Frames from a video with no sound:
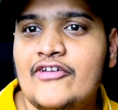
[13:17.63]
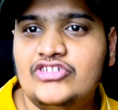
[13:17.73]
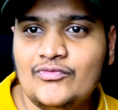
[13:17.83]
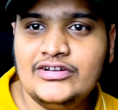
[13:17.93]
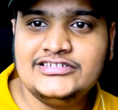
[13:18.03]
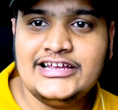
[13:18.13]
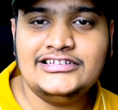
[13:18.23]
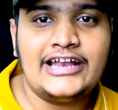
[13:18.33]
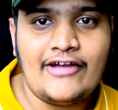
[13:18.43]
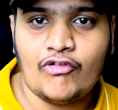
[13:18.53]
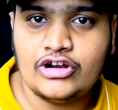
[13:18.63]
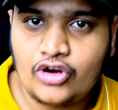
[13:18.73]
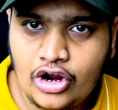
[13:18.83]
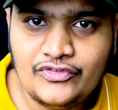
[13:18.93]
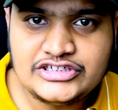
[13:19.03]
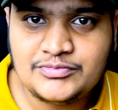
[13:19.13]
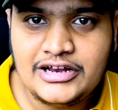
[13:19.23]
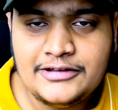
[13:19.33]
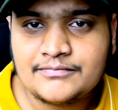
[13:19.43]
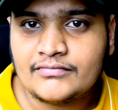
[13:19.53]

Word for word: if someone says that i want non-veg meal